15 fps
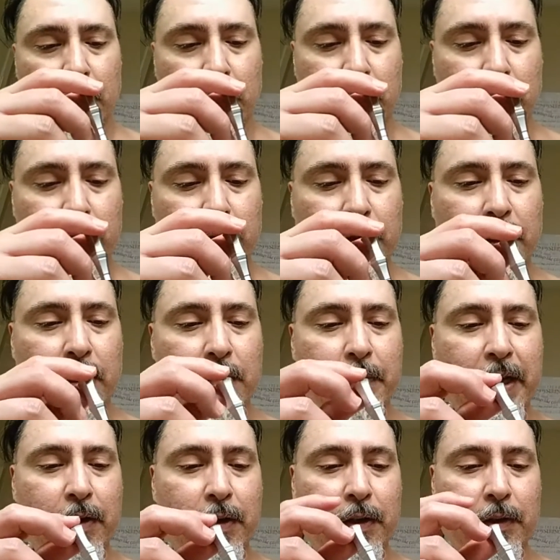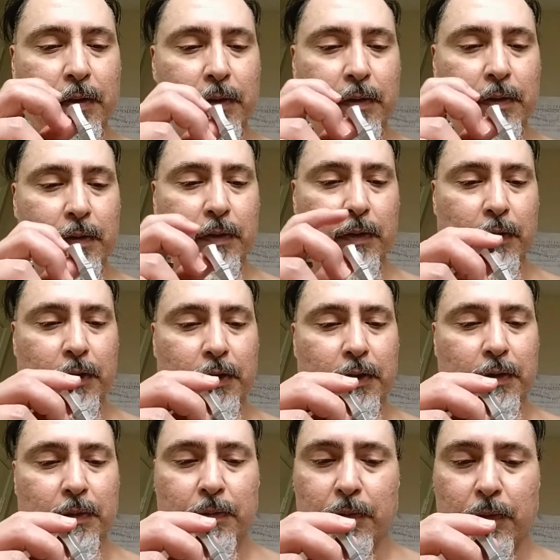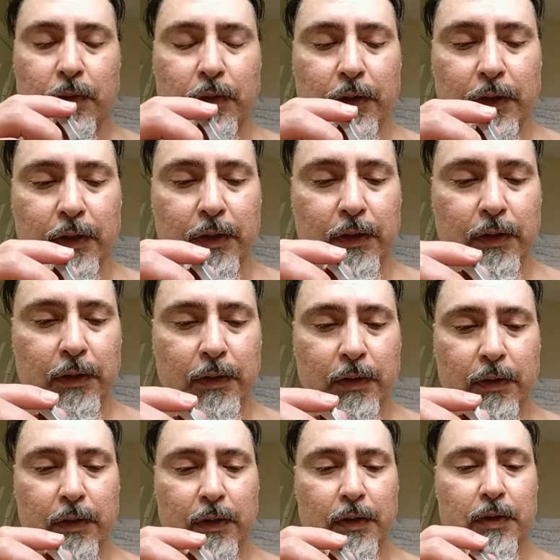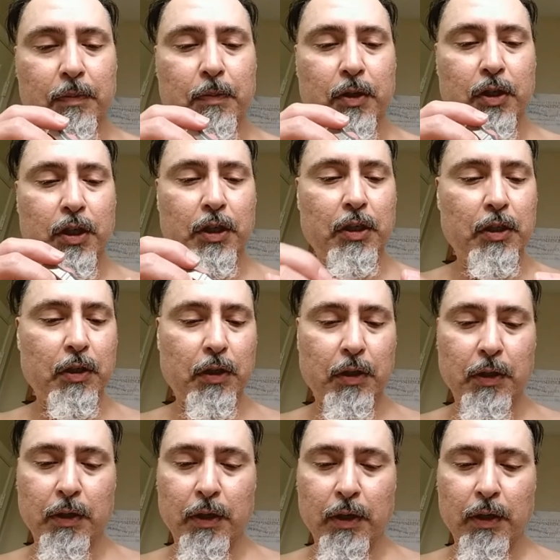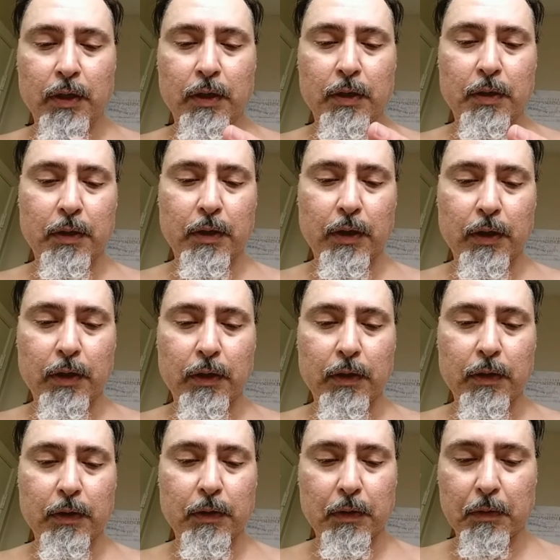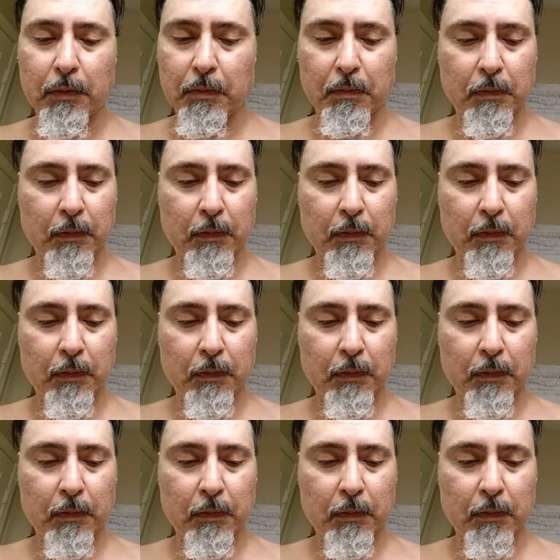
and everything about it looks really good. It's machined, and